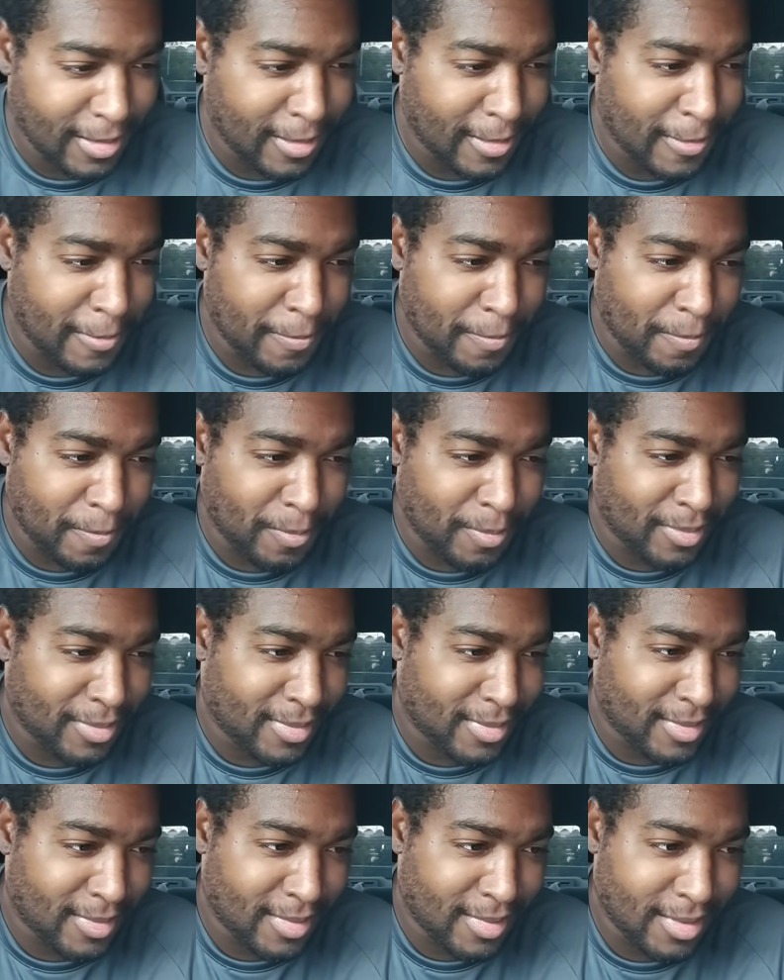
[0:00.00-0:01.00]

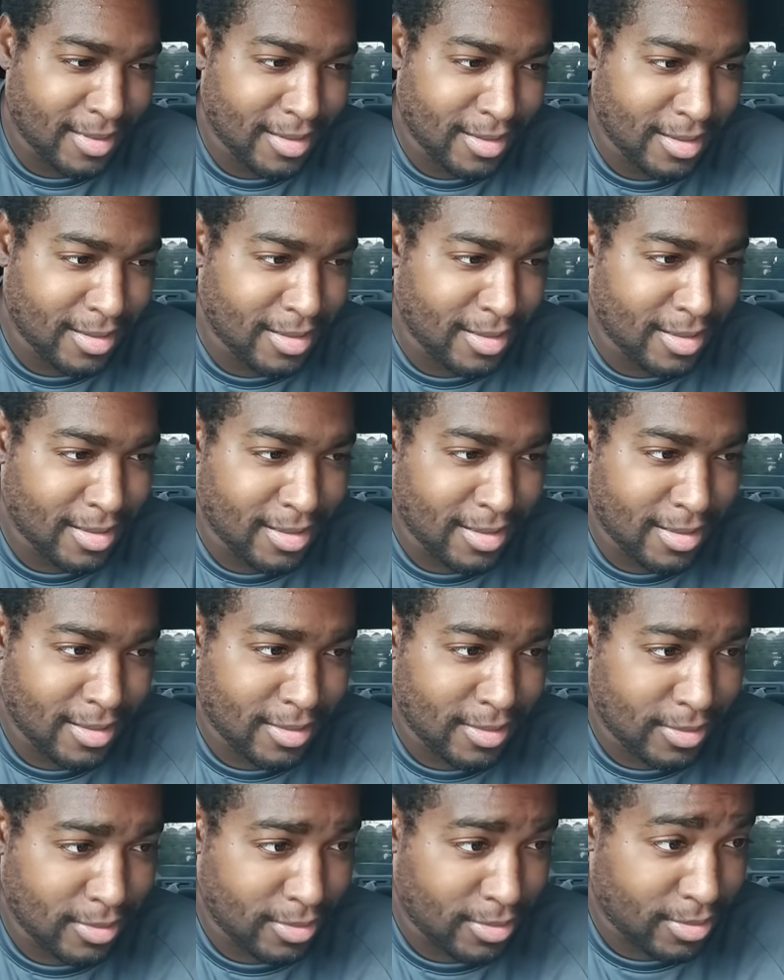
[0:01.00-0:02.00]

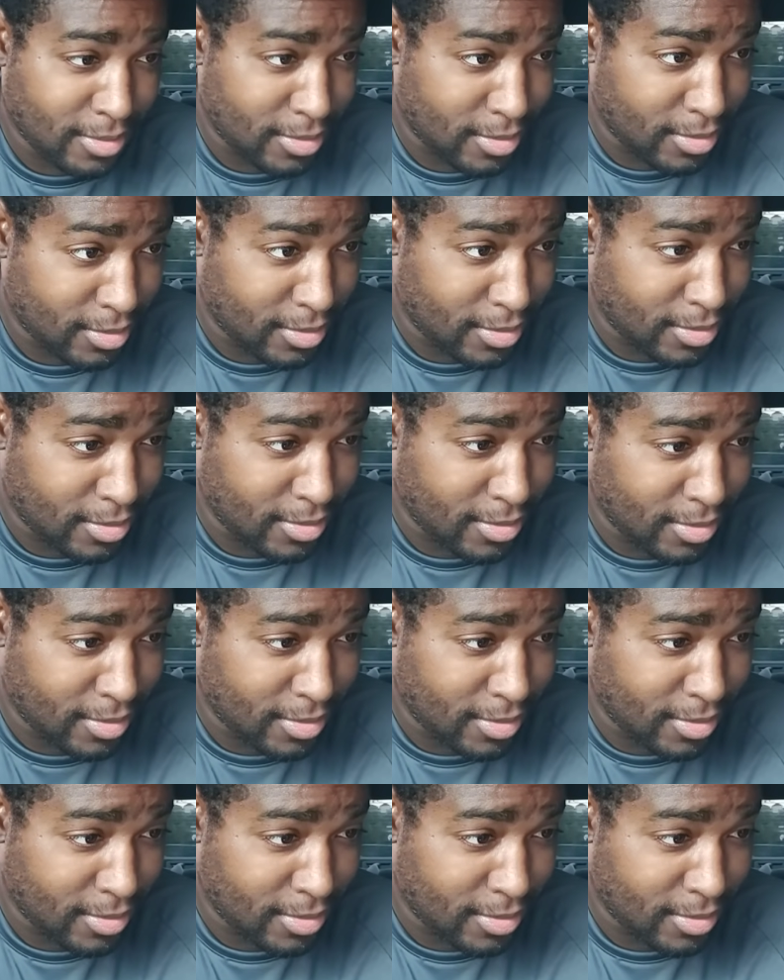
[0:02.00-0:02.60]
(no one is talking)